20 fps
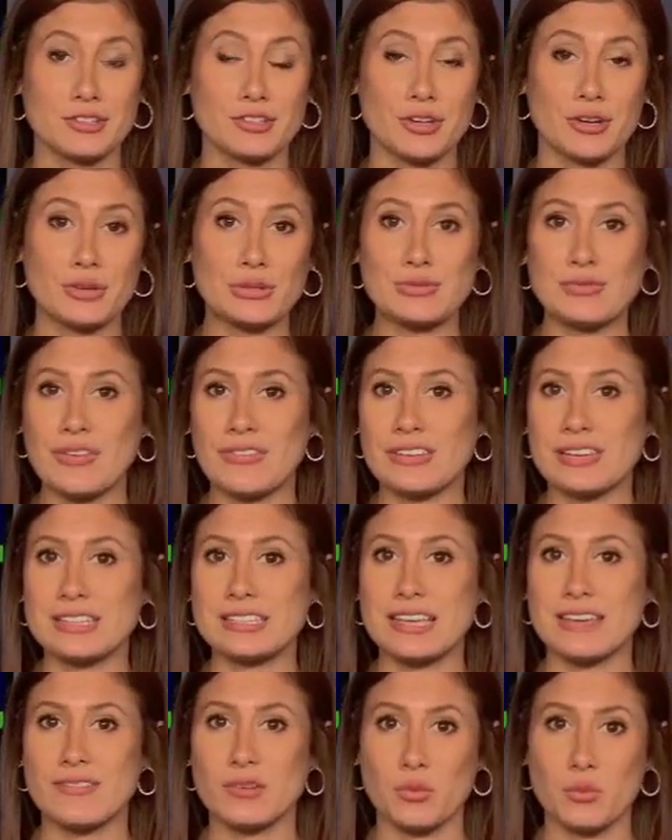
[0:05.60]
chose
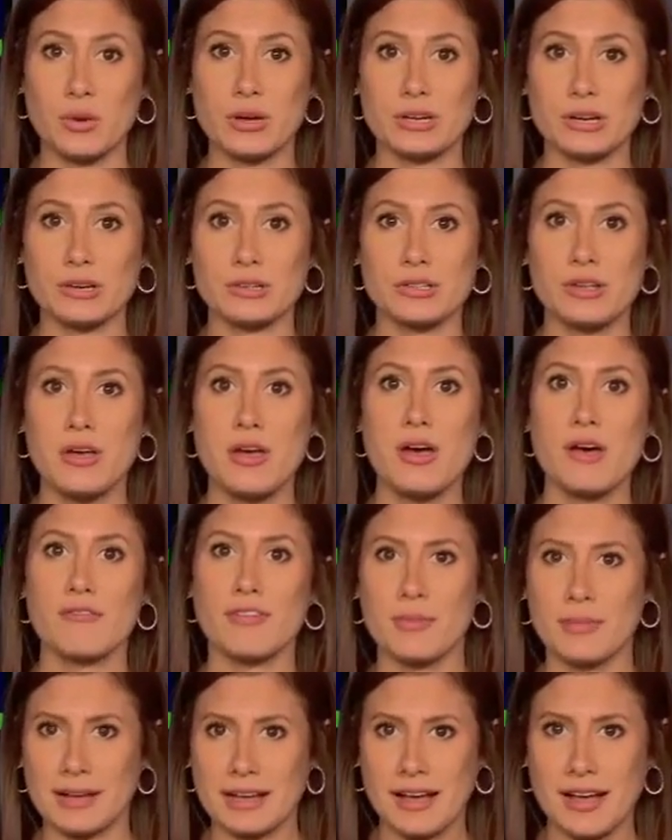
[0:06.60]
57 winners
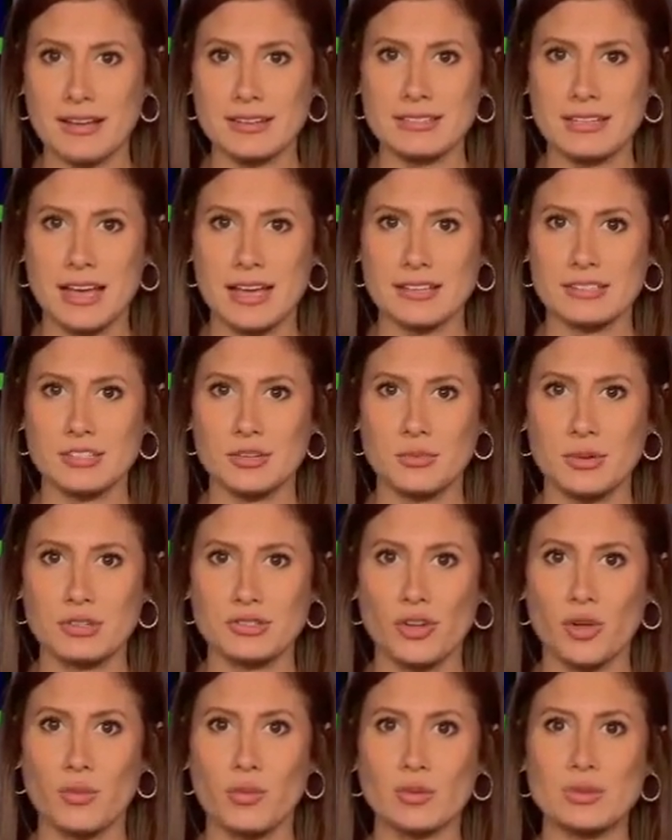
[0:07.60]
from a contest in which
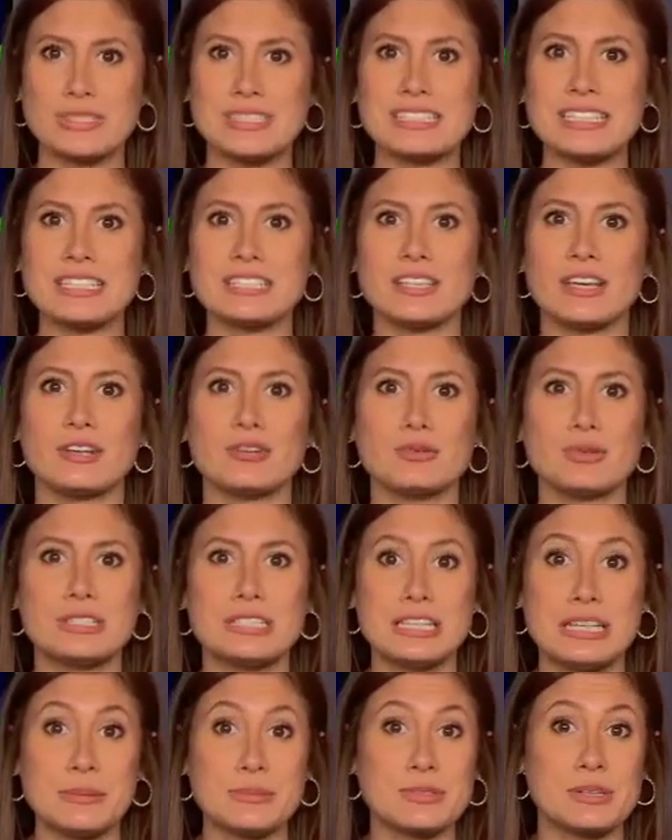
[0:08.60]
almost 600
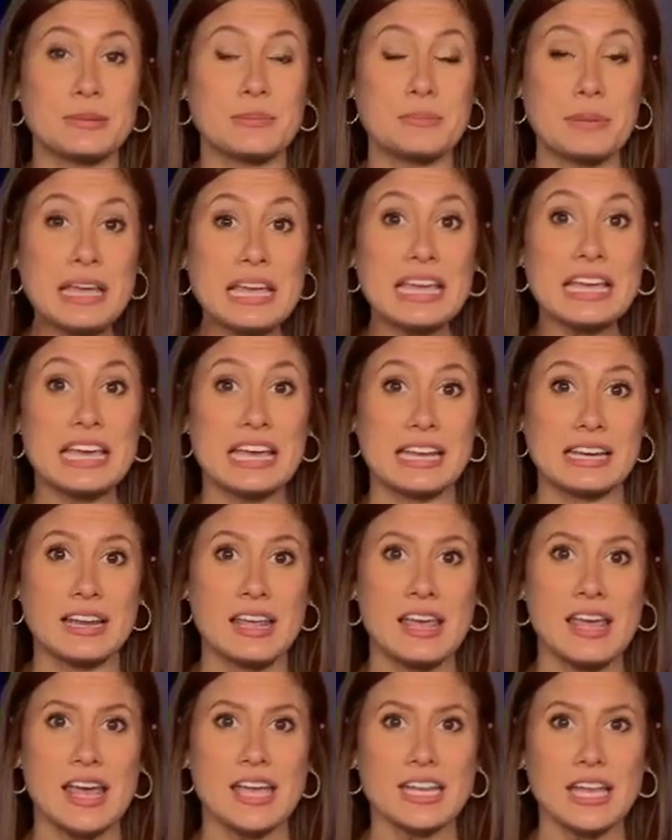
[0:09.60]
teams compete in.
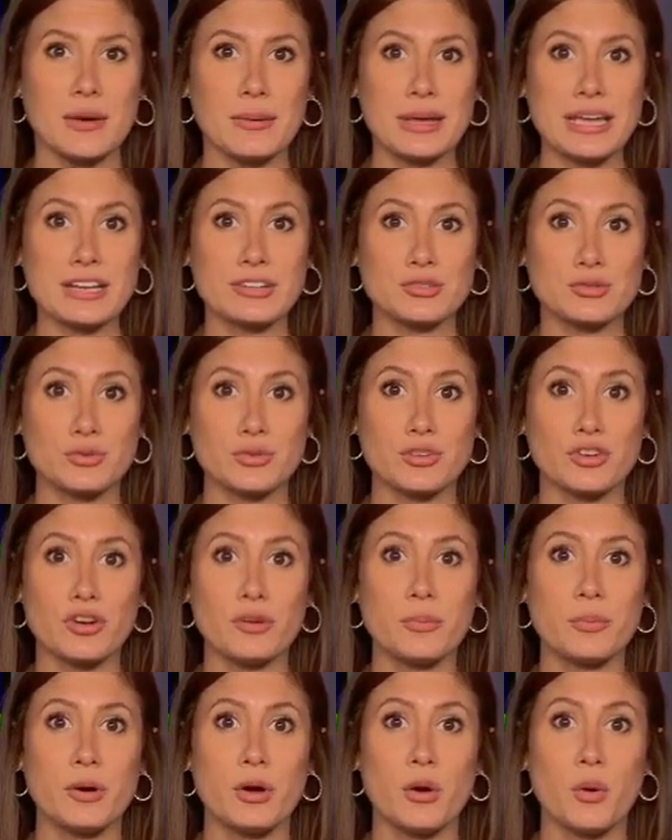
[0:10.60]
Now, each
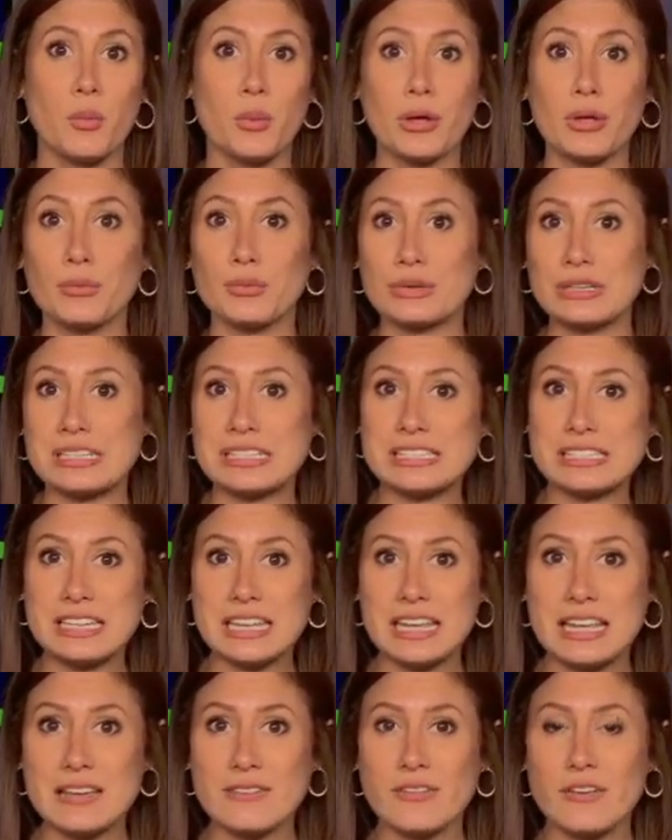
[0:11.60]
group will
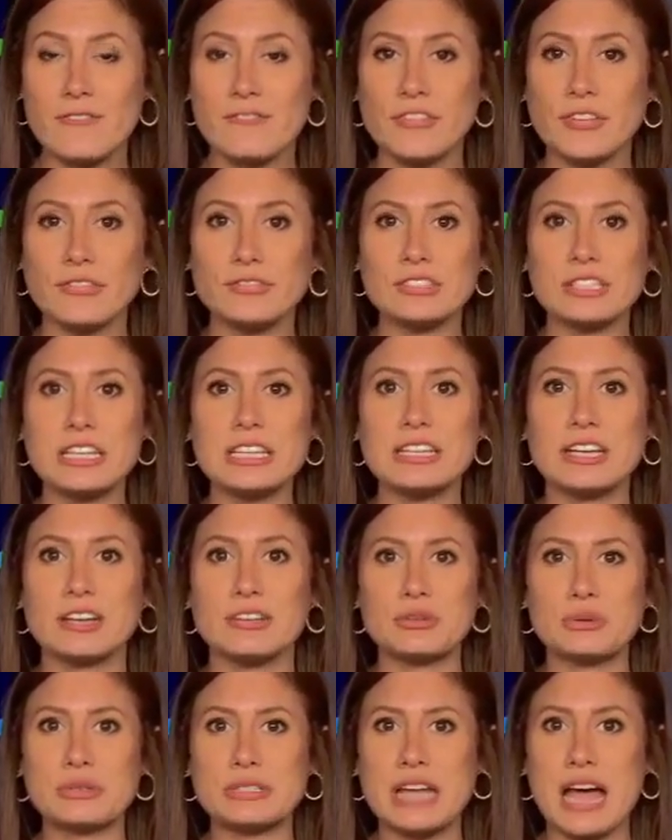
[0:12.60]
receive
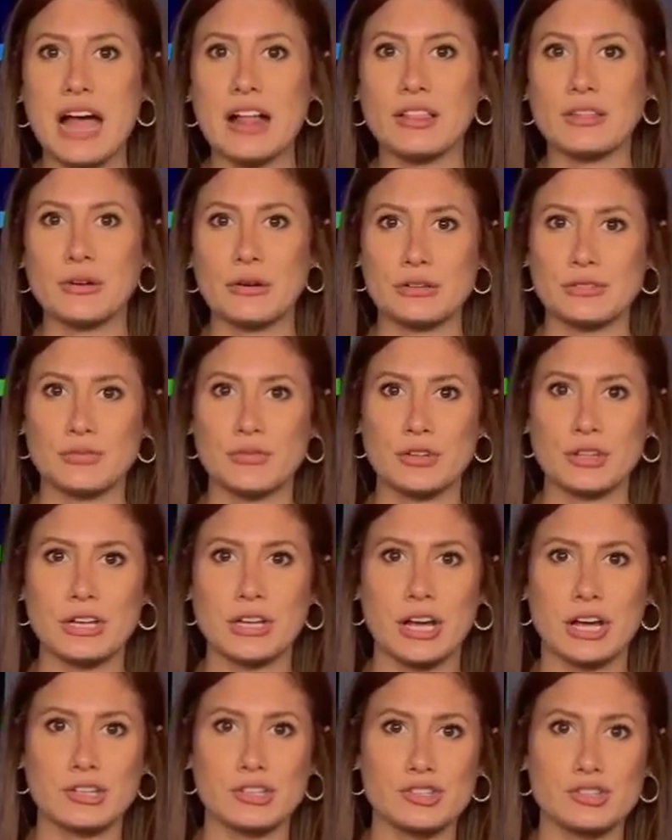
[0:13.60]
$1,500 for the
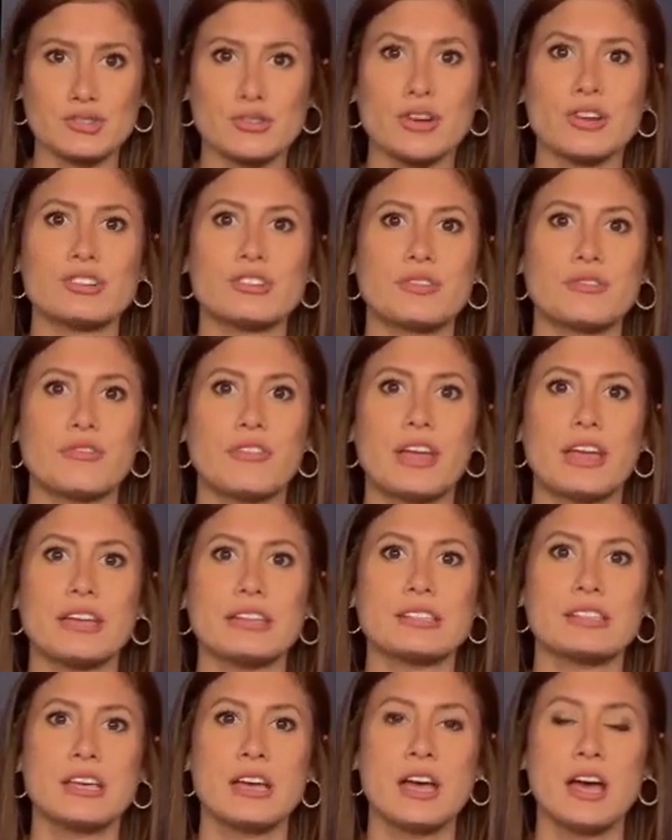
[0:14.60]
construction
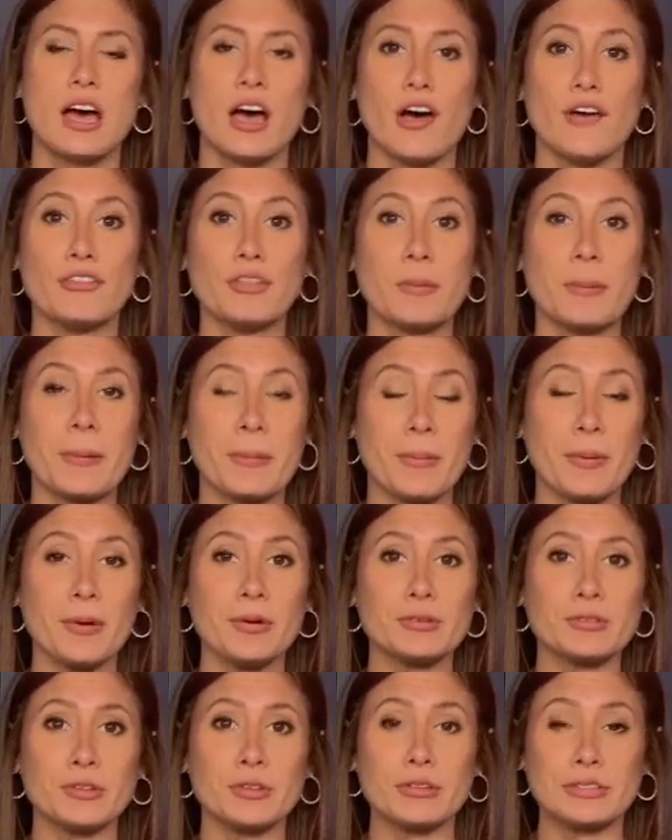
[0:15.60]
phase of the
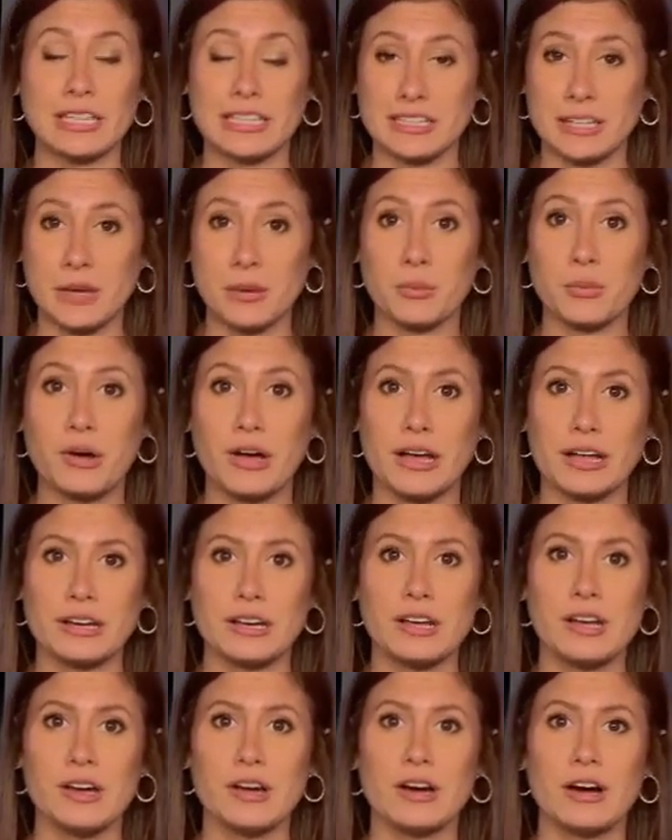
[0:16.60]
proposal that they won.
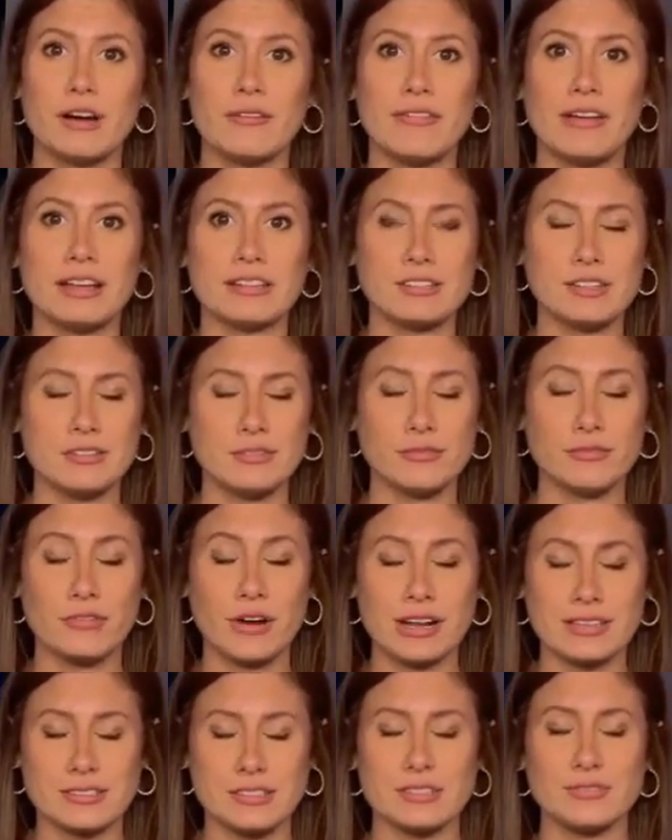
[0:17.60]
Our Francis
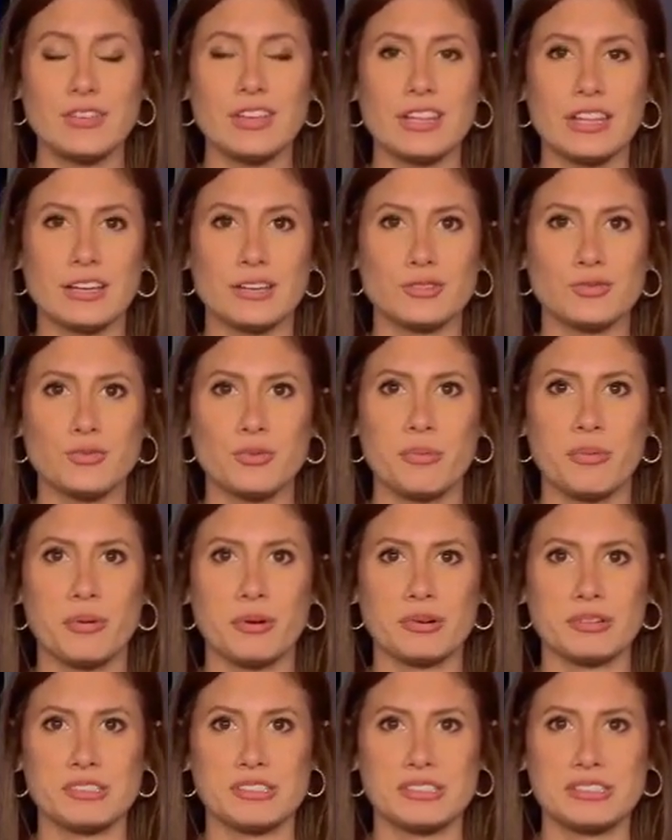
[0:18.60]
Felix
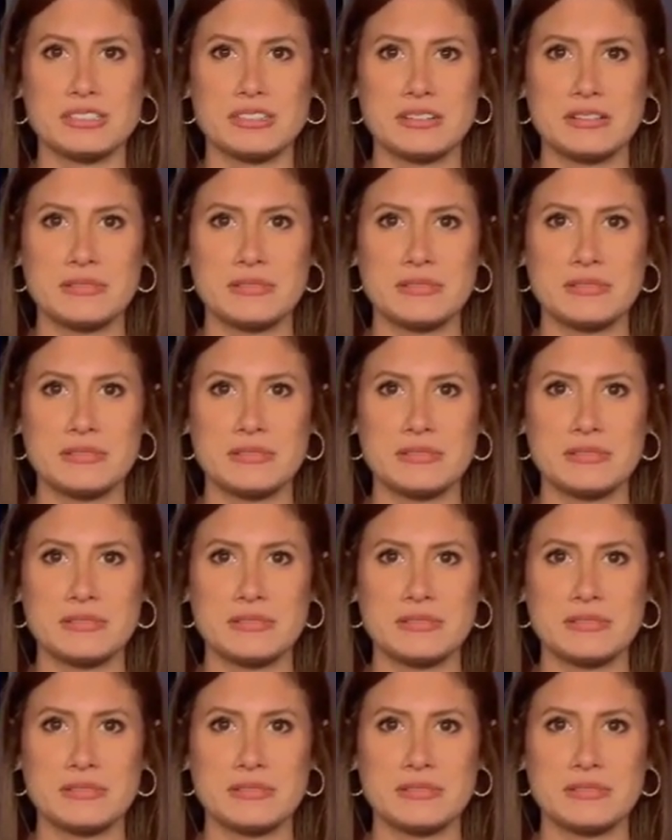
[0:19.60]
reports.